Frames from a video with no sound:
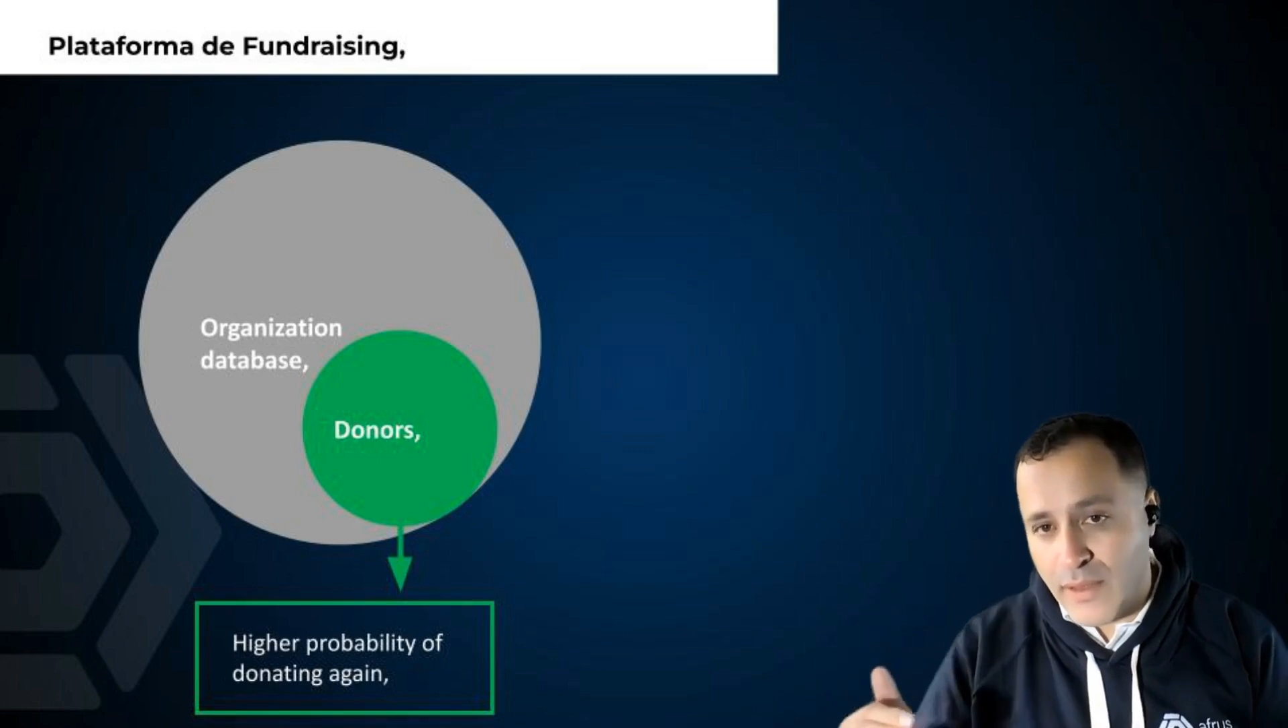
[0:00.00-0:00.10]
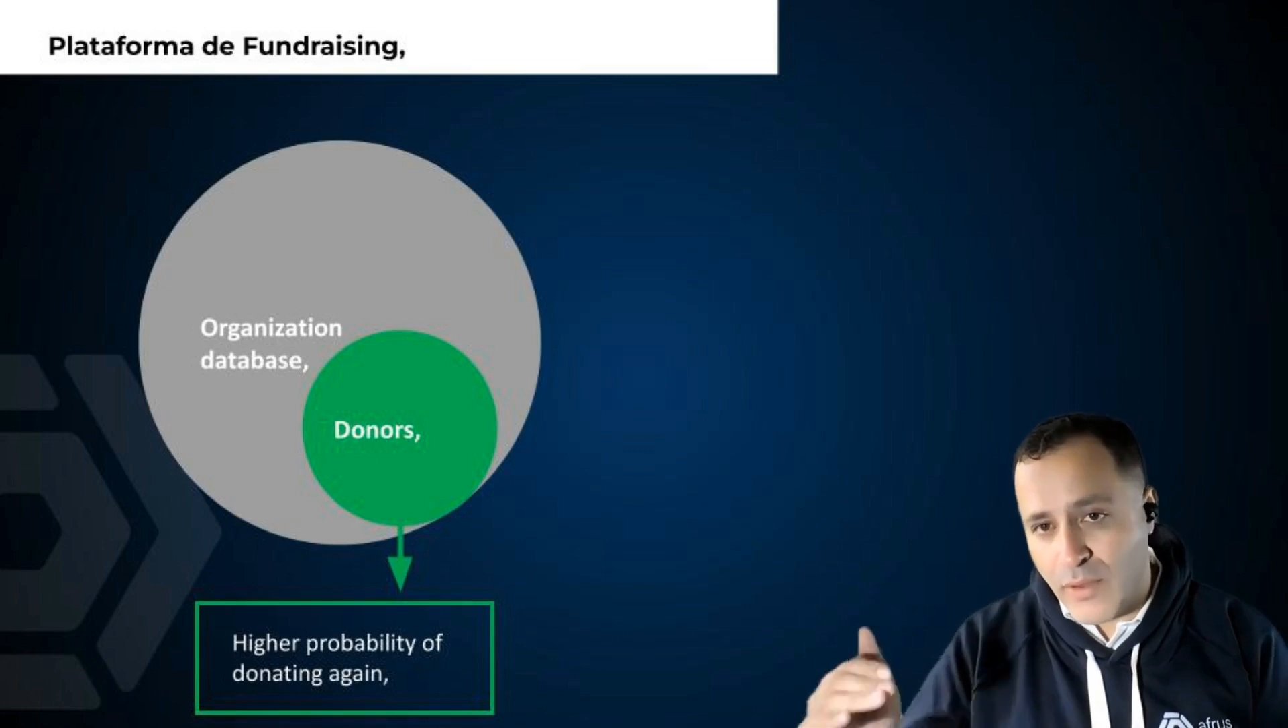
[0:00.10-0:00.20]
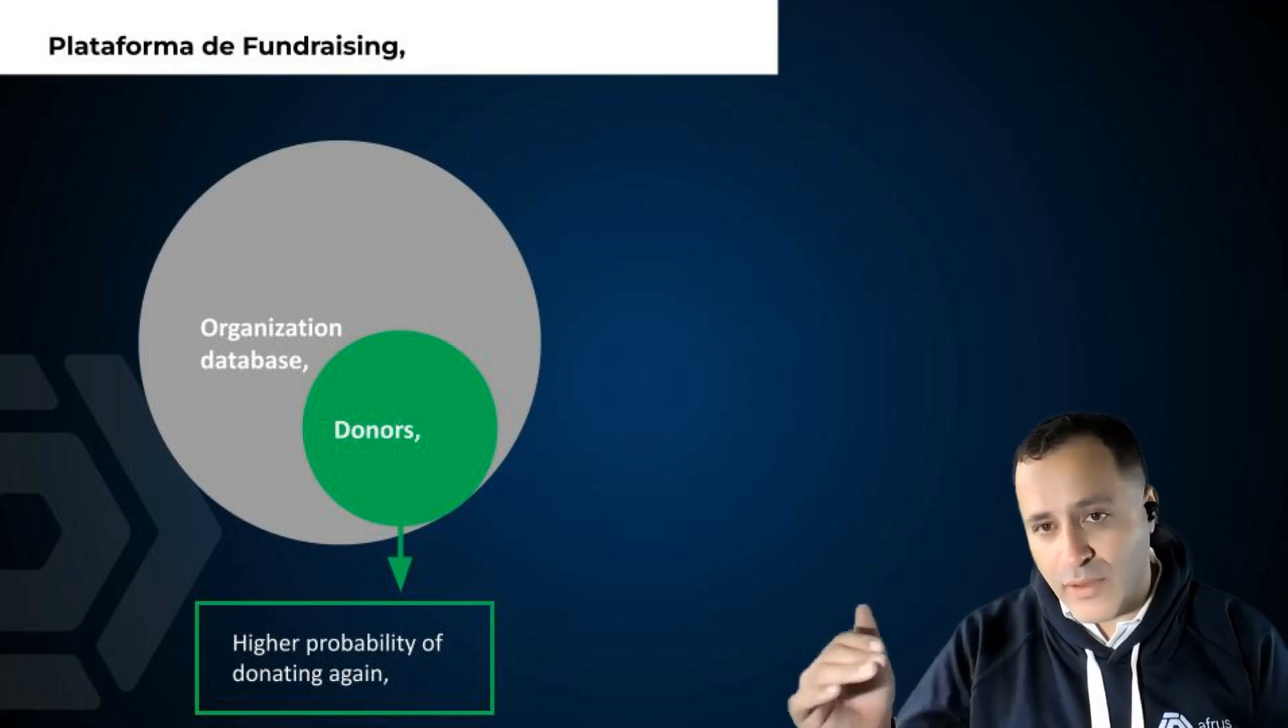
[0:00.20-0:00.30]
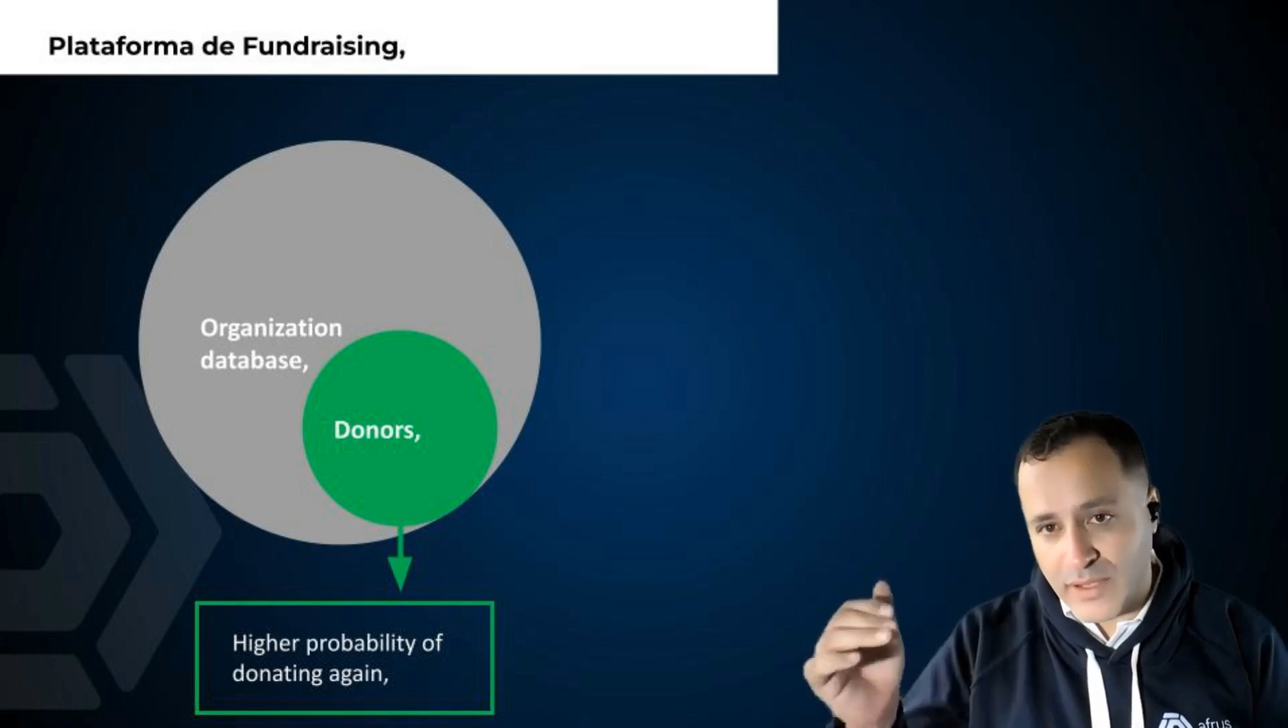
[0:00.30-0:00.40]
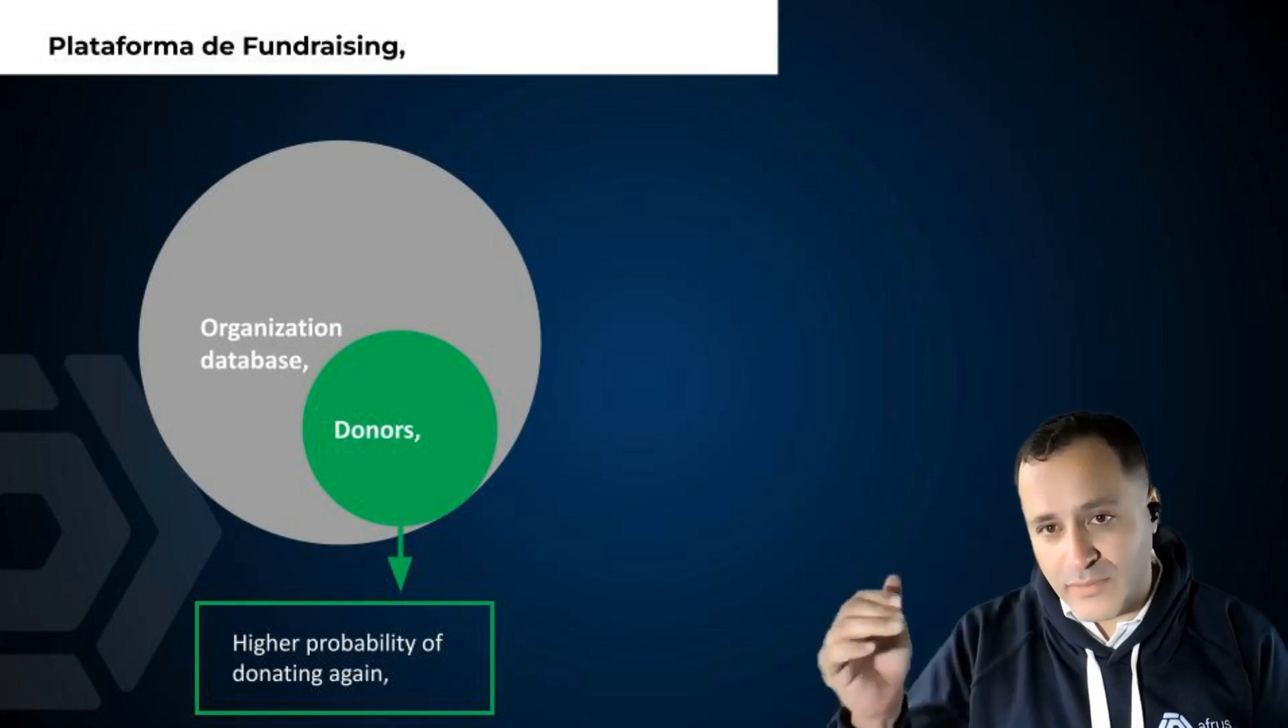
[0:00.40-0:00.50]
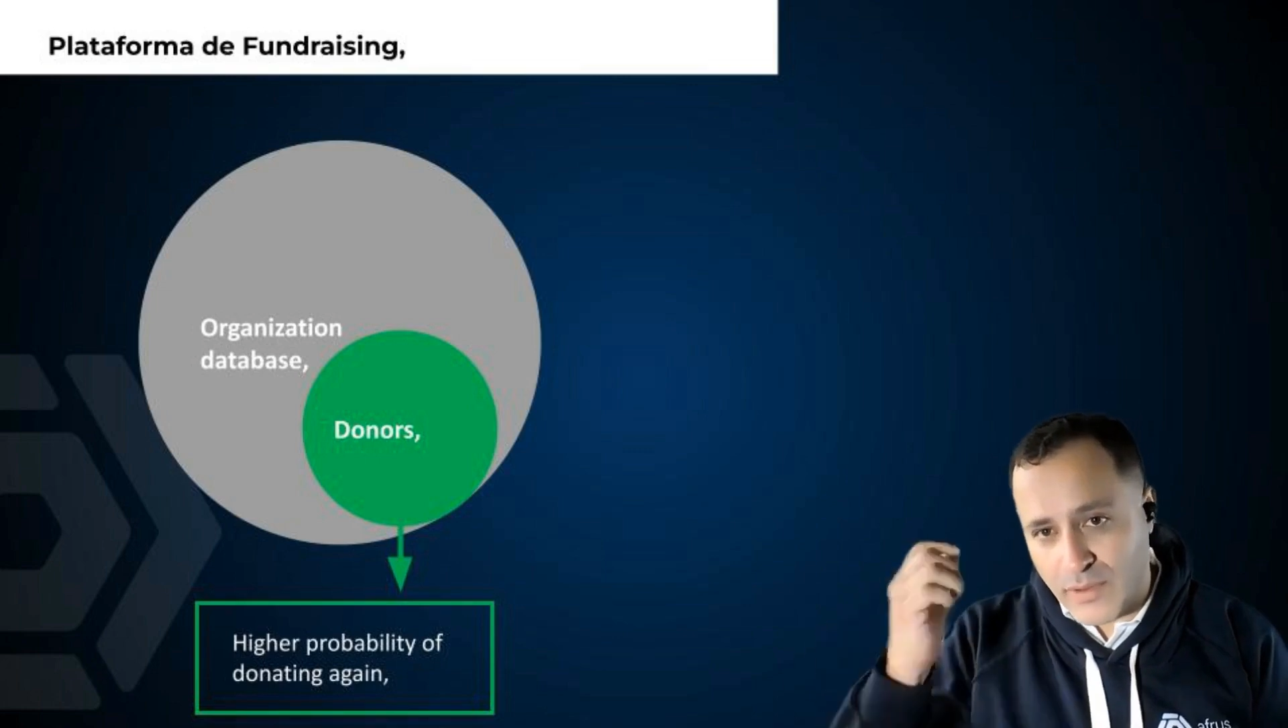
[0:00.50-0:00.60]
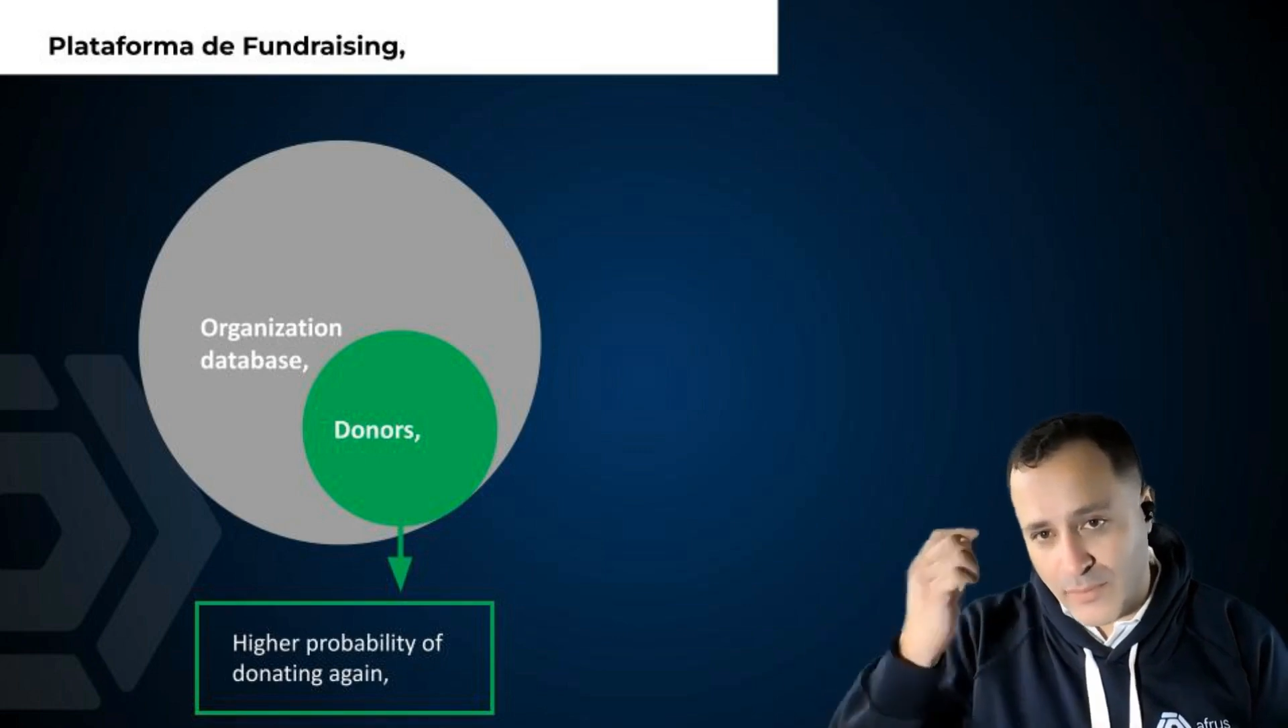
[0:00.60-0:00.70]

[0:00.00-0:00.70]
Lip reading: or several